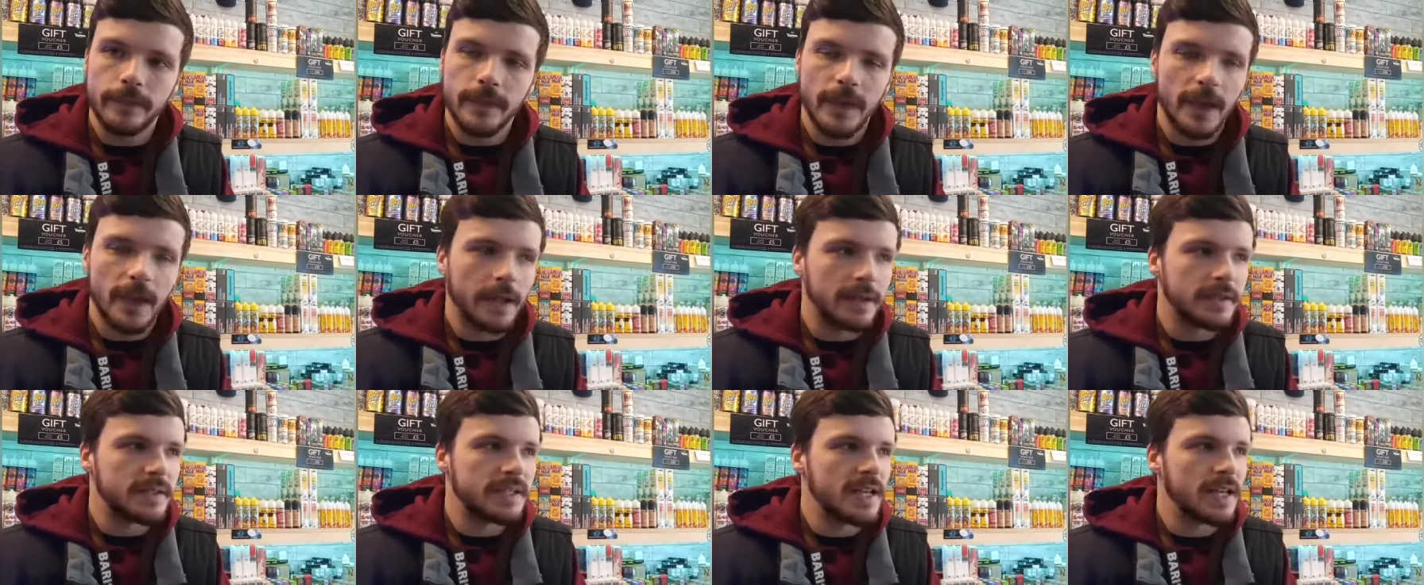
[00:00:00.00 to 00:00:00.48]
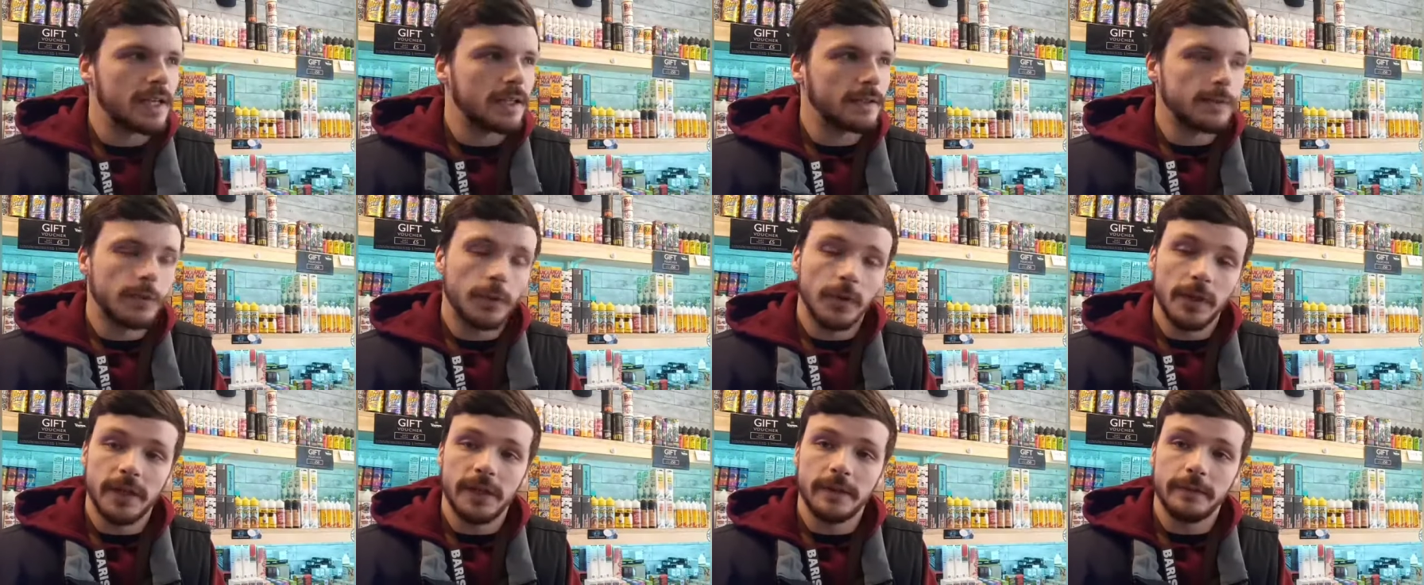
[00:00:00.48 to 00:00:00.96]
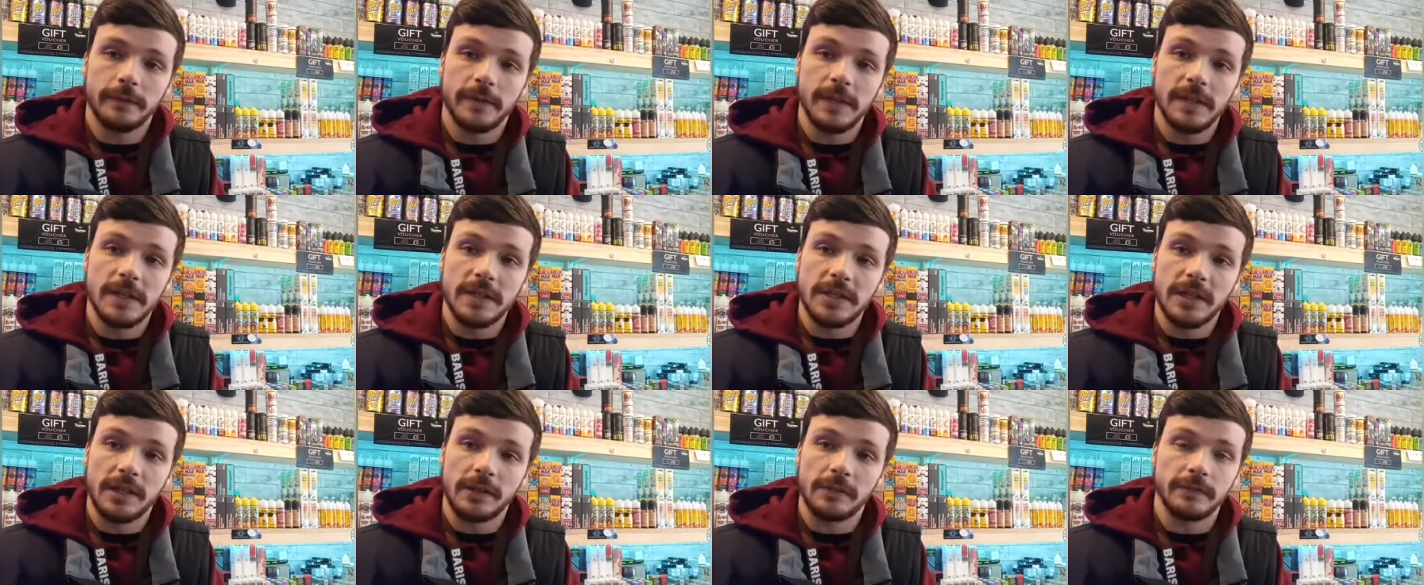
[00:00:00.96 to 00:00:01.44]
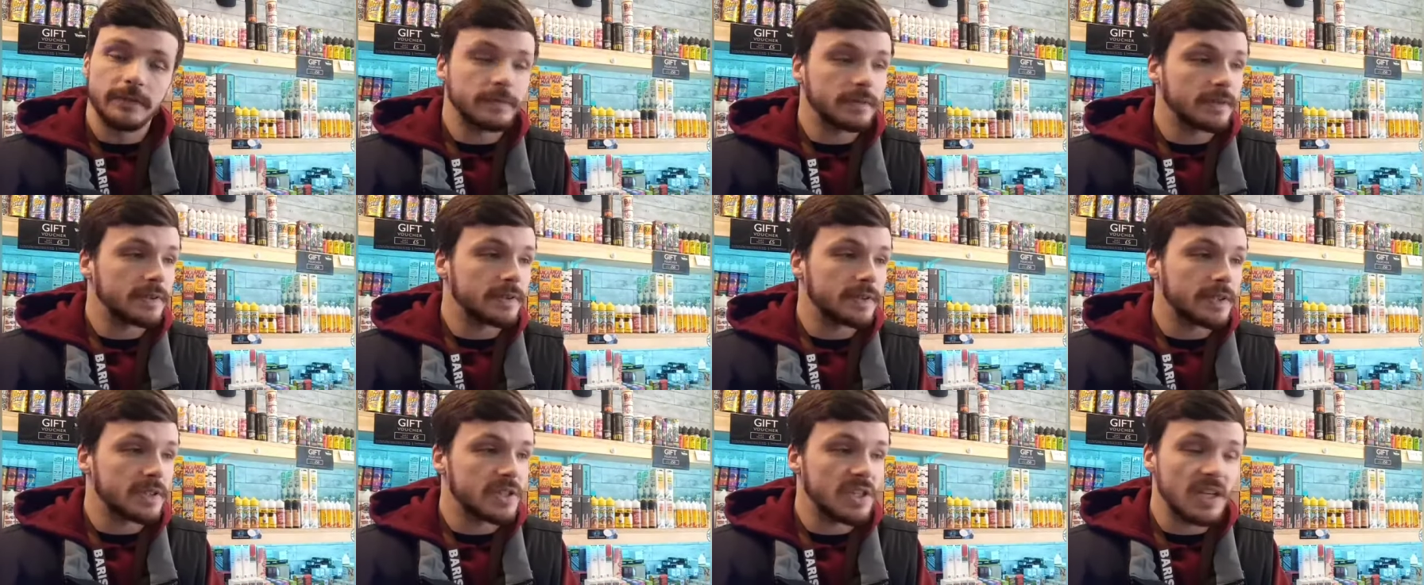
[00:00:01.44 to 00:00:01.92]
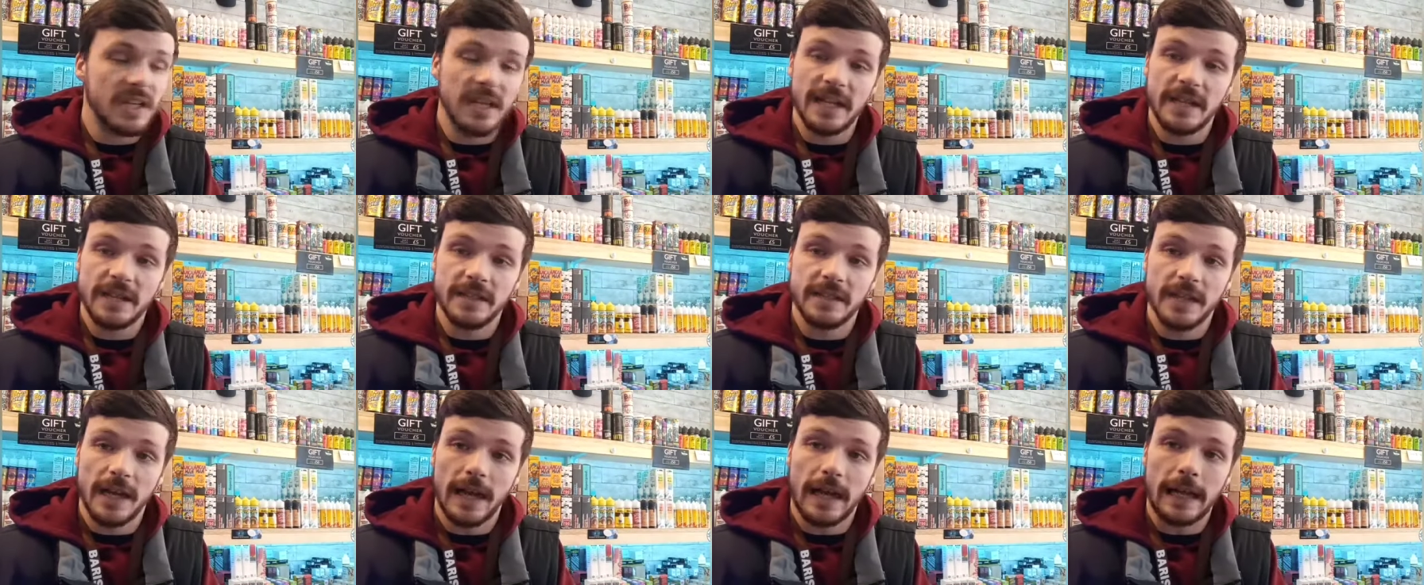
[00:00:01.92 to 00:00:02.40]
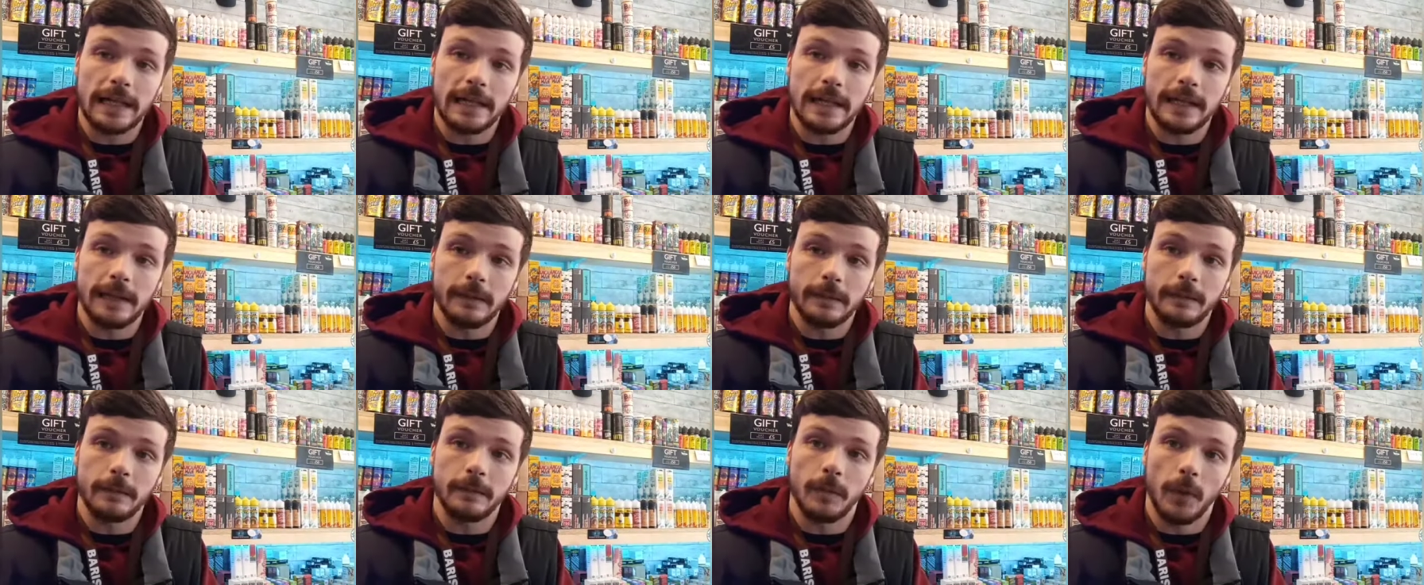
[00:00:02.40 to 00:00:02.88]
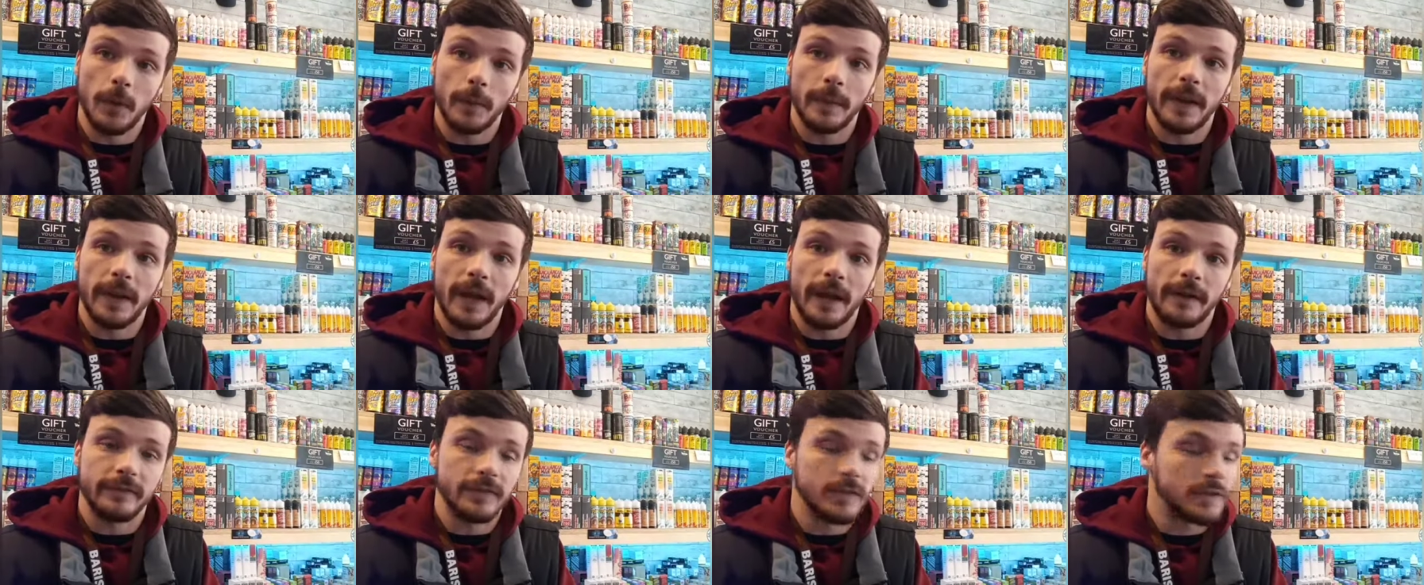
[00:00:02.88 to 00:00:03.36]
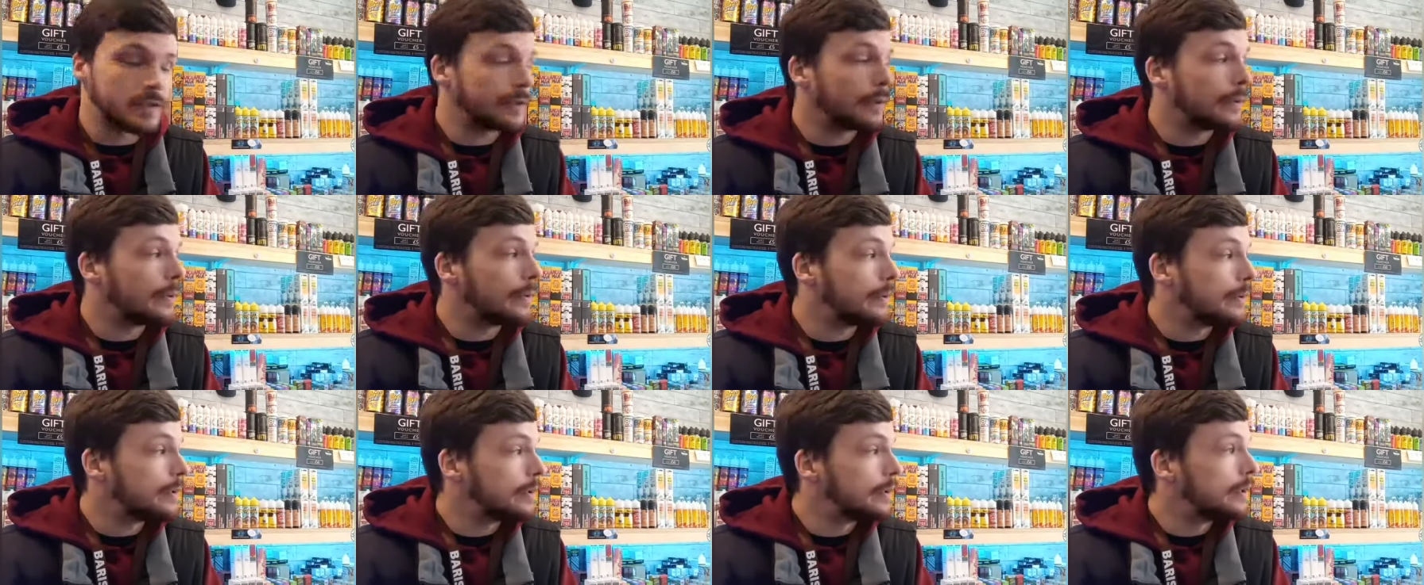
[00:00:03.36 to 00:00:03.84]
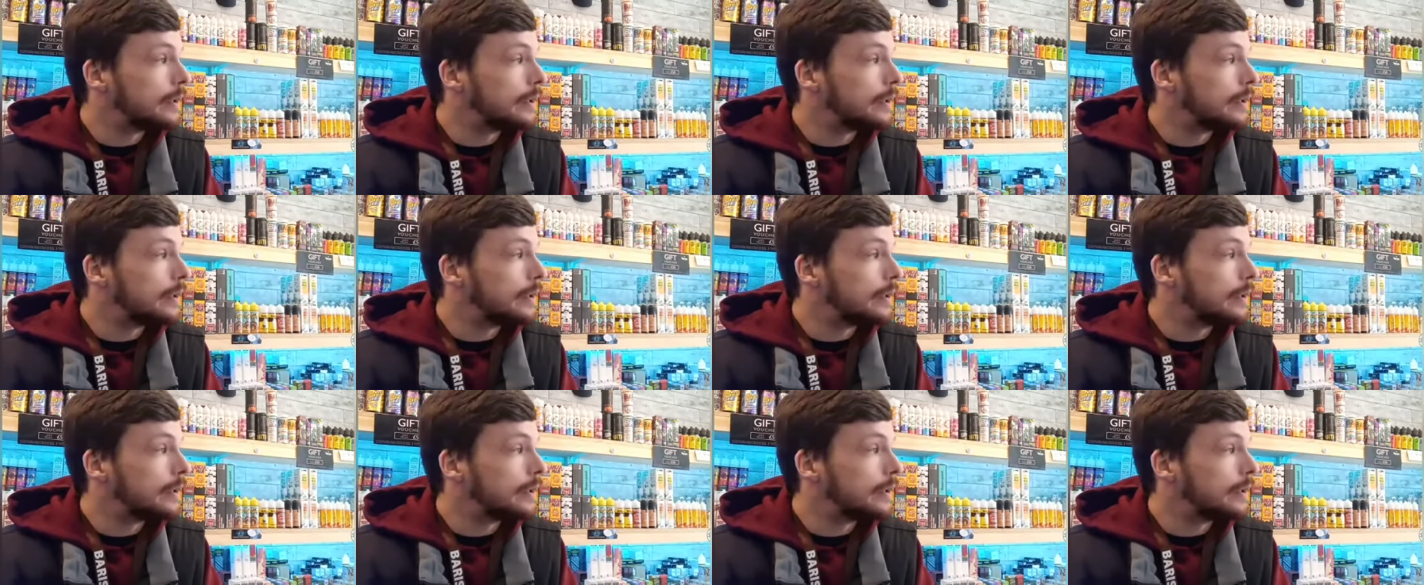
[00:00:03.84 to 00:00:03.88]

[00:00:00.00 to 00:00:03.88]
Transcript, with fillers: and take a look at for yourself to see exactly what we have in store.